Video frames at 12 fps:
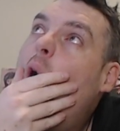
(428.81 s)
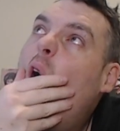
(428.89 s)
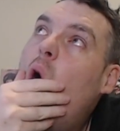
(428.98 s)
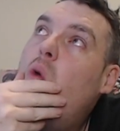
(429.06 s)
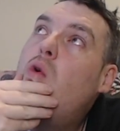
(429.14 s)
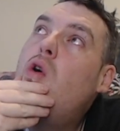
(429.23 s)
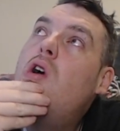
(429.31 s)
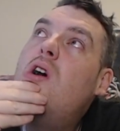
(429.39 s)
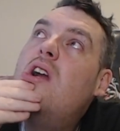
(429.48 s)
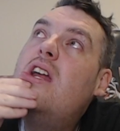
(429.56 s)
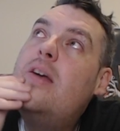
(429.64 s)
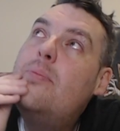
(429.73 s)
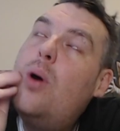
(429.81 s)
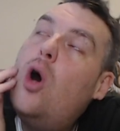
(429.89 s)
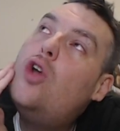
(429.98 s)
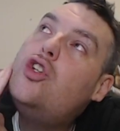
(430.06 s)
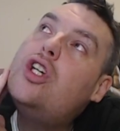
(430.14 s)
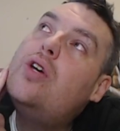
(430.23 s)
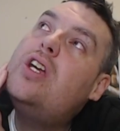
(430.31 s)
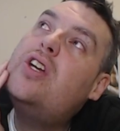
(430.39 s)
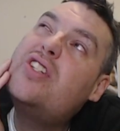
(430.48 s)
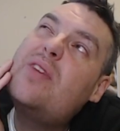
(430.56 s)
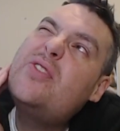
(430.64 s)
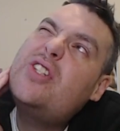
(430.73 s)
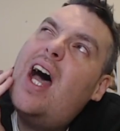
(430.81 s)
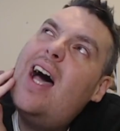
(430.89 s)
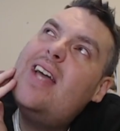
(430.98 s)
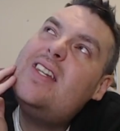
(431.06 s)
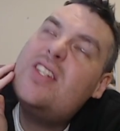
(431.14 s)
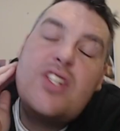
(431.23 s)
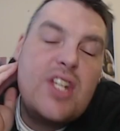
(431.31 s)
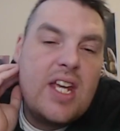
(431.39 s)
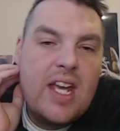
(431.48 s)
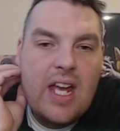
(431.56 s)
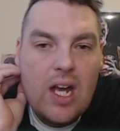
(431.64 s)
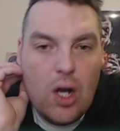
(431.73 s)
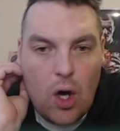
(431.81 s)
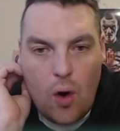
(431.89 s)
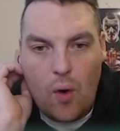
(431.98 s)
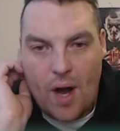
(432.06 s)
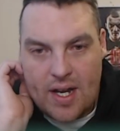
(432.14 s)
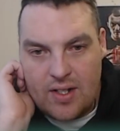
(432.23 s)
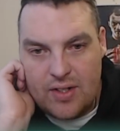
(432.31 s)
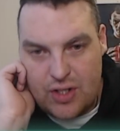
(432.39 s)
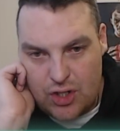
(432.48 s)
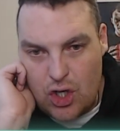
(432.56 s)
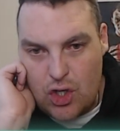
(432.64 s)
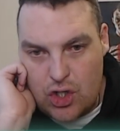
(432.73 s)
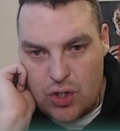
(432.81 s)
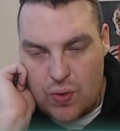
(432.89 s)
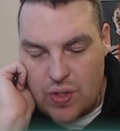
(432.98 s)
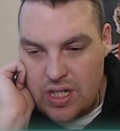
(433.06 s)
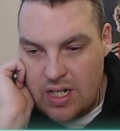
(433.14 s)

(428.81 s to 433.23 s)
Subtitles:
A really important duty, because I've started to see it already on socials.